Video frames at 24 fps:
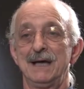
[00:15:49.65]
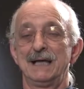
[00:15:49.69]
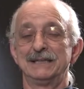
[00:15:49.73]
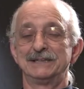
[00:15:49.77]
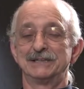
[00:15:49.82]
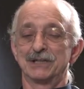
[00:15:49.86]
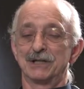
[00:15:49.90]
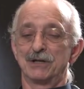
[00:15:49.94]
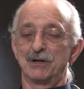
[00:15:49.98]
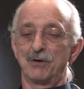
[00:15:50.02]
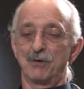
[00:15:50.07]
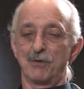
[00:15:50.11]

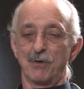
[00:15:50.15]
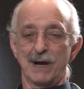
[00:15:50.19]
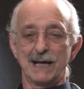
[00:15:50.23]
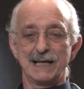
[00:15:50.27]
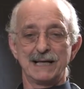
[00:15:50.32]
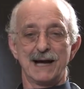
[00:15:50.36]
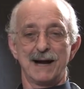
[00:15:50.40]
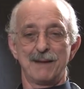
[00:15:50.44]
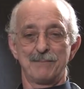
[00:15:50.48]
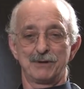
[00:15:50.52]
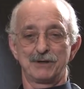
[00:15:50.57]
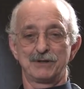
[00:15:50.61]
It's a
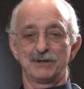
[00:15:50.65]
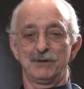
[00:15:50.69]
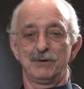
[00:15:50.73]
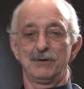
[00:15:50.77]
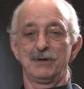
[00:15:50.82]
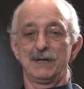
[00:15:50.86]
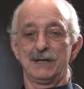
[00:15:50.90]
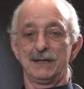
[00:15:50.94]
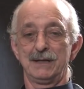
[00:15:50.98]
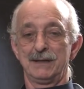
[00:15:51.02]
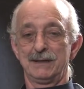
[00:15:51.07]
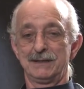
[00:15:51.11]
great
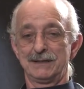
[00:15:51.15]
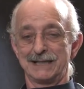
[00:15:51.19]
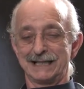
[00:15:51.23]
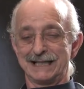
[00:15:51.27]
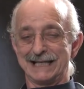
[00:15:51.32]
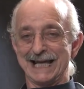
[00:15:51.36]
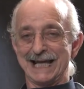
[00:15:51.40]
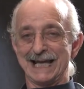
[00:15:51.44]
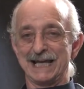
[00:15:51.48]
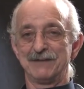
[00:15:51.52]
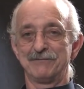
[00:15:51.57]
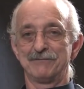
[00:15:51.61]
opportunity to
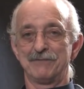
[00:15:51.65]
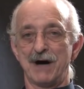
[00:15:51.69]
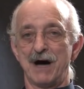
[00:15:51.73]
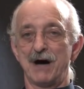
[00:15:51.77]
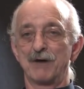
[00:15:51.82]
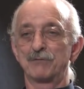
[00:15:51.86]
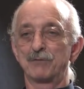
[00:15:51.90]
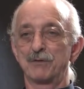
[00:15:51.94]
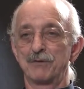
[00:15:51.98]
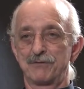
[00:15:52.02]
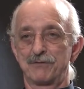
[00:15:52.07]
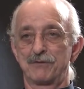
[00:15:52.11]
get
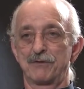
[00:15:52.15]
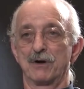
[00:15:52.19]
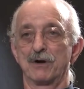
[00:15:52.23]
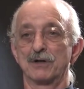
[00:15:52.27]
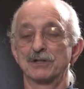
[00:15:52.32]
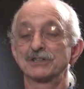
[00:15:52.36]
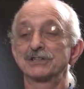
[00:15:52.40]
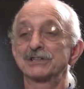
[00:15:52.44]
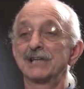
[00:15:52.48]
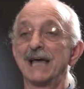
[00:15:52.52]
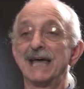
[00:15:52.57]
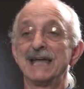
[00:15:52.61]
involved with
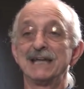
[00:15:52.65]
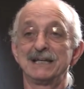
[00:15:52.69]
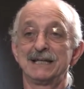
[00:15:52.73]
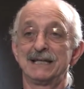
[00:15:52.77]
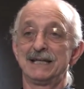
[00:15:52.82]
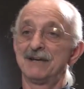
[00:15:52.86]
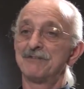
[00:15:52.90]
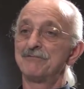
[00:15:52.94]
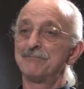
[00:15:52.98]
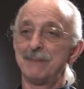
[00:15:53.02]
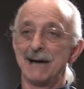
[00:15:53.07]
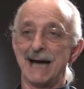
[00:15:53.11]
FIRST
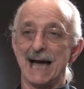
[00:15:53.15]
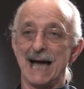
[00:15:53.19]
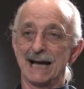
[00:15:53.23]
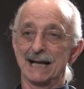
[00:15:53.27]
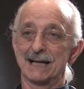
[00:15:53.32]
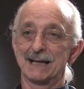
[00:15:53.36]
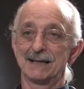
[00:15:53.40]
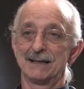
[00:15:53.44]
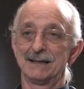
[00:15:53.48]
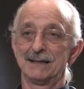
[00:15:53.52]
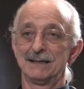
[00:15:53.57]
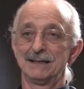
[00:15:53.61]
and give back.
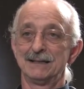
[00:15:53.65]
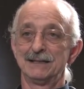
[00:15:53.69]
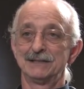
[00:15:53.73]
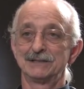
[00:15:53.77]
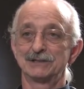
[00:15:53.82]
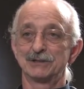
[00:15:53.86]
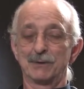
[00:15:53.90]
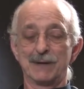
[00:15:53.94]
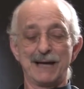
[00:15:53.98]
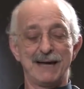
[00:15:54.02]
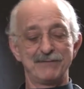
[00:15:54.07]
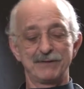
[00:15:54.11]

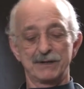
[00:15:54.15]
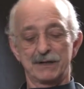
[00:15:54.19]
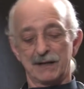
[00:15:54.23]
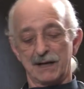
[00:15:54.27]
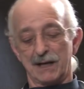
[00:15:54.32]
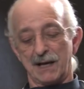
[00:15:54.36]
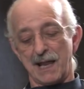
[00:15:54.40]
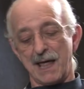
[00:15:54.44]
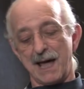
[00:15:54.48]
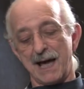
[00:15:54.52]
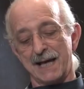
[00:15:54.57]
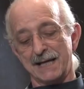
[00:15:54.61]
So having an
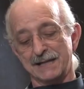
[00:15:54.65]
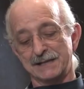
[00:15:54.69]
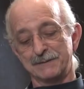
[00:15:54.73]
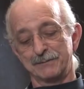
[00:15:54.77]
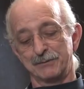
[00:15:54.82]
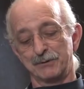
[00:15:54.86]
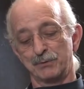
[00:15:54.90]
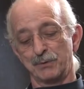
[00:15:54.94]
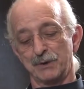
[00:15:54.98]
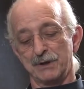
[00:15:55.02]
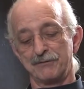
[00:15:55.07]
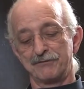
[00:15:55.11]
alliance
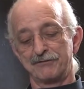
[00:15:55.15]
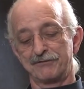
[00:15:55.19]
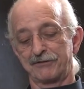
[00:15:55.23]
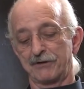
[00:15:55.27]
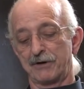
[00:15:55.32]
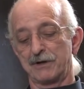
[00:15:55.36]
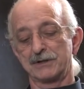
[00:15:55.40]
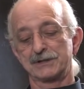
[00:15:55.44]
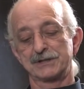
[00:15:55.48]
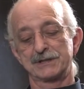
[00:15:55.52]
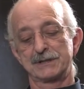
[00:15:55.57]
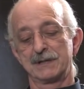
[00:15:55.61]
between
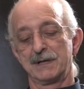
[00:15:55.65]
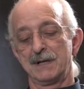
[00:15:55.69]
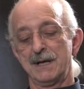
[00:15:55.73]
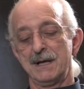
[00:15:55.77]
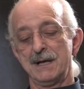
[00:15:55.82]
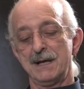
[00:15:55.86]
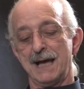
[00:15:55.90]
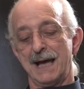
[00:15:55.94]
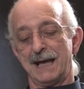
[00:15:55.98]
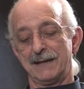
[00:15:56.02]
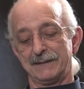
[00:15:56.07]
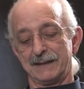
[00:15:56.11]
FIRST
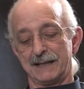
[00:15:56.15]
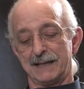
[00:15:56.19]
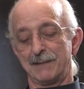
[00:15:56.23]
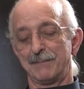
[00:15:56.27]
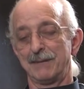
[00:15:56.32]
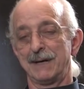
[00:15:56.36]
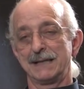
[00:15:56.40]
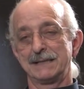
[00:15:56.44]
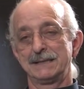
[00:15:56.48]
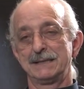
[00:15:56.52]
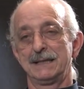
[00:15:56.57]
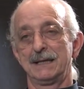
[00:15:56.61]
and the
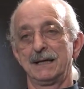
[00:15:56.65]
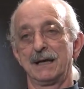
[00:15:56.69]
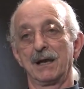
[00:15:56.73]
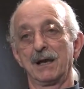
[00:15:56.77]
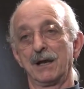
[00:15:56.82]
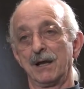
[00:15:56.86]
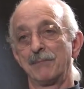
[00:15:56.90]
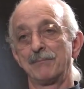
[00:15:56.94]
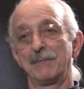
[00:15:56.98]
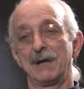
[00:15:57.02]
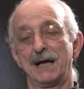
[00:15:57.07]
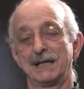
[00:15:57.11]
MIT
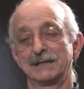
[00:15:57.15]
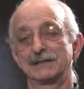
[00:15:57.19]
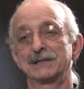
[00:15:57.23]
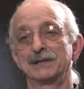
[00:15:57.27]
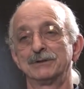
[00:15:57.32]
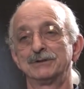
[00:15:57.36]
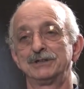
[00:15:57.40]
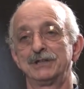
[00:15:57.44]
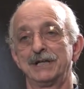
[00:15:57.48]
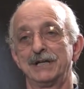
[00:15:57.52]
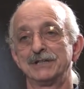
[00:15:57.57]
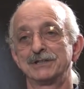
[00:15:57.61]
Alumni
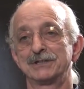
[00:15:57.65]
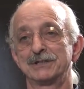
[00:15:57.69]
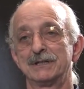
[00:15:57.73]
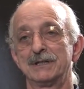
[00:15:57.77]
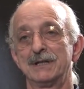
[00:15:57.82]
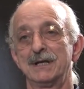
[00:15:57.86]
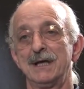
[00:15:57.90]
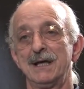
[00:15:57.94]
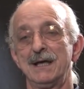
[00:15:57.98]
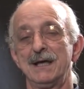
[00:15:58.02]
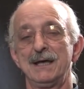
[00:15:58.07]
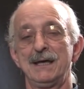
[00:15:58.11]

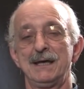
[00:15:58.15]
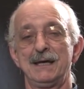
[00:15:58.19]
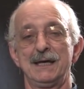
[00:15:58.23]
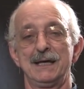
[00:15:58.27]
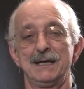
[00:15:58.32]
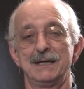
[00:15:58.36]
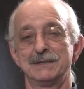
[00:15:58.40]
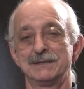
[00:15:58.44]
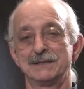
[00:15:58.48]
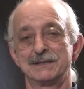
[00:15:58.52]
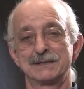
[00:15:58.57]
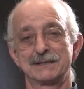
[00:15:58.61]
Association
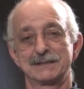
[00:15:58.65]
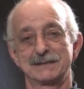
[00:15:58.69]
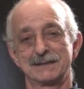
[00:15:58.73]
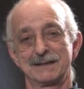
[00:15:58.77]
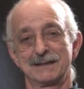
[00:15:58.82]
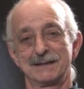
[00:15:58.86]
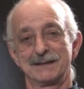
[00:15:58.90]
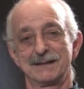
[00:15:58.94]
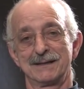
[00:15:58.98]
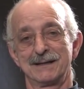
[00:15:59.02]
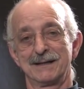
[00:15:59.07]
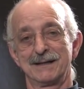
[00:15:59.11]
is
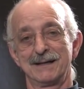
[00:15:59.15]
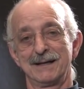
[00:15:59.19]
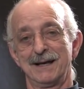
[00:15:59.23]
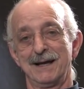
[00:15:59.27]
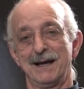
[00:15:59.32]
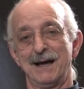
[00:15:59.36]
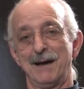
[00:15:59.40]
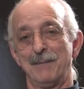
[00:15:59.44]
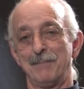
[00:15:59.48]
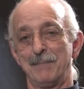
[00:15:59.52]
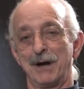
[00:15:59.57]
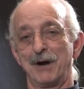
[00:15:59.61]

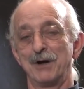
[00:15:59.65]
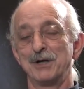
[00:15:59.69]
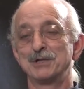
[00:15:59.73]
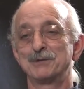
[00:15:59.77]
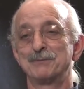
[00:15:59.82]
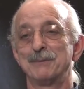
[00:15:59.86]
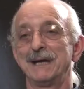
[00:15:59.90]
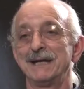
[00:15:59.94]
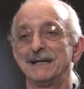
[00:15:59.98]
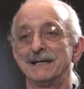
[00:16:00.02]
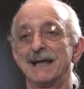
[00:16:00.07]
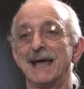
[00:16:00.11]
a
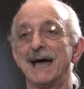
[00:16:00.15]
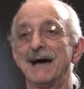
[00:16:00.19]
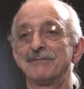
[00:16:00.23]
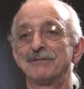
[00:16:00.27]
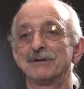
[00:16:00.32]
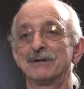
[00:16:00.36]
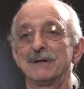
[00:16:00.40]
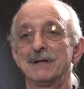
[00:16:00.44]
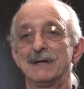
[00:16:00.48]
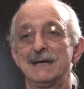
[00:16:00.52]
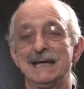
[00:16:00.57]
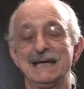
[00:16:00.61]
marriage made in
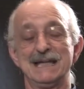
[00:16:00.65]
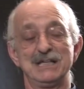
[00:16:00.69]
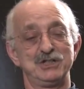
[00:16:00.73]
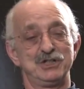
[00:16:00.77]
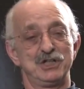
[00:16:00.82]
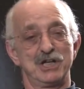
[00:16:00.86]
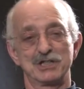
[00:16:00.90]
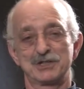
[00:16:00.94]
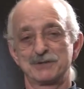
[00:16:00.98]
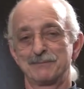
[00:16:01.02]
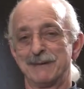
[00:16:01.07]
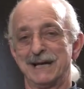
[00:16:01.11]
heaven. It
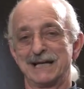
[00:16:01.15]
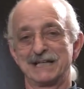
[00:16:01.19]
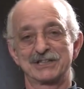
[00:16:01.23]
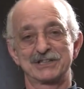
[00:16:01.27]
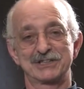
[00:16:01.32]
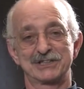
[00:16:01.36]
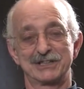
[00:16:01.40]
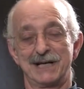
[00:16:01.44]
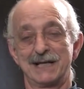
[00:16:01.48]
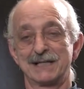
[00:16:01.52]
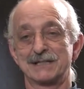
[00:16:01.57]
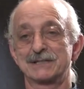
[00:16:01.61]
just
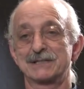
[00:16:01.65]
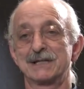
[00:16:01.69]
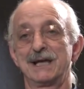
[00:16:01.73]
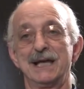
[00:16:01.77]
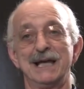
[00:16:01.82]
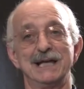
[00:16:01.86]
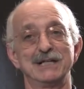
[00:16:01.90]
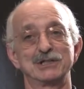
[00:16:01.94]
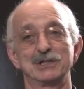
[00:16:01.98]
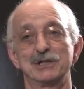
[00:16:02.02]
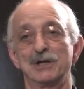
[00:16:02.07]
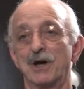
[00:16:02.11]
makes sense.
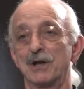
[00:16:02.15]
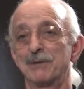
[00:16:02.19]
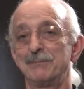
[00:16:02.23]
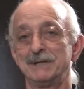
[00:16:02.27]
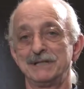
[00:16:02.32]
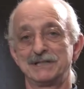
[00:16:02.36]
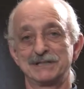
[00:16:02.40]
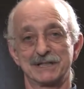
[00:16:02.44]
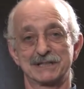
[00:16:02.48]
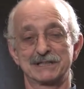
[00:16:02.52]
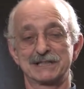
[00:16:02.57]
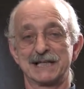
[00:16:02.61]
It's going to
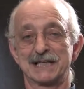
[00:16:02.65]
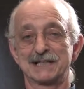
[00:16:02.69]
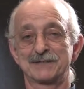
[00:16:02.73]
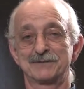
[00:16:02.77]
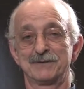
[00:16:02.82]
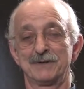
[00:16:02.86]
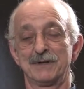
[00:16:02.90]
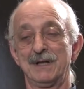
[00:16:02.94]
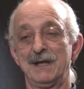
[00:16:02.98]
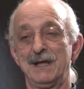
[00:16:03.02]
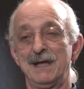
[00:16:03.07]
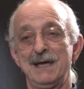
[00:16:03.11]
be
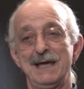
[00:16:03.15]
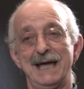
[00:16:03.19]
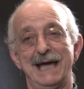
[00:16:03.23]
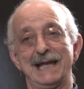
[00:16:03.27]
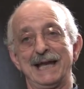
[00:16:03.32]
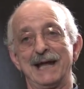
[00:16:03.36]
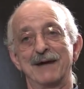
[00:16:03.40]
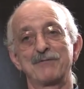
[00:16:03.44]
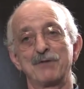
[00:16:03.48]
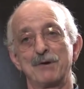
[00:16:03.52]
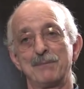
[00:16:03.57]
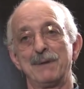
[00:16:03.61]
successful,
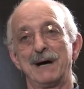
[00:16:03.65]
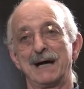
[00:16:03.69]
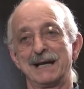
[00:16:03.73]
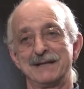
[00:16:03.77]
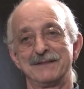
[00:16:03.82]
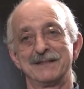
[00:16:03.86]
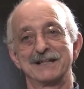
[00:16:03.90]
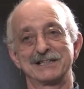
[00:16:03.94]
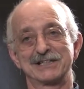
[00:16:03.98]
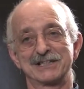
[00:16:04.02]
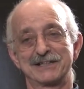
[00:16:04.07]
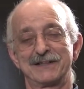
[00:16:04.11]
and
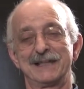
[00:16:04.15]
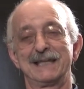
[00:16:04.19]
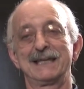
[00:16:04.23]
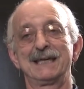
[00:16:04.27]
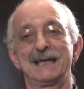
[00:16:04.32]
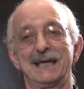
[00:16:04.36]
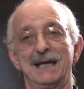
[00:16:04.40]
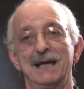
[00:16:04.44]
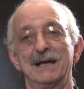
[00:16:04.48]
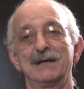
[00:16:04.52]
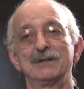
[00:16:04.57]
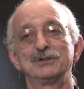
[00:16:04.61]
everybody that's
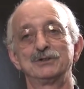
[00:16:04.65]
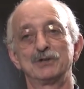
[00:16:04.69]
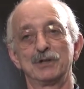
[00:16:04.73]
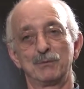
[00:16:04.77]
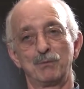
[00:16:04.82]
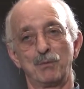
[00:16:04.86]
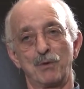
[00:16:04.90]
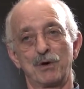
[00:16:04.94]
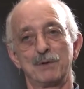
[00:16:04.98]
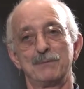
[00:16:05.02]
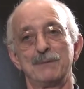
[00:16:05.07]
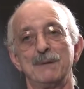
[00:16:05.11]
thinking
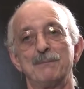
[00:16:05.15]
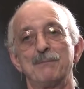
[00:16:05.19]
should want to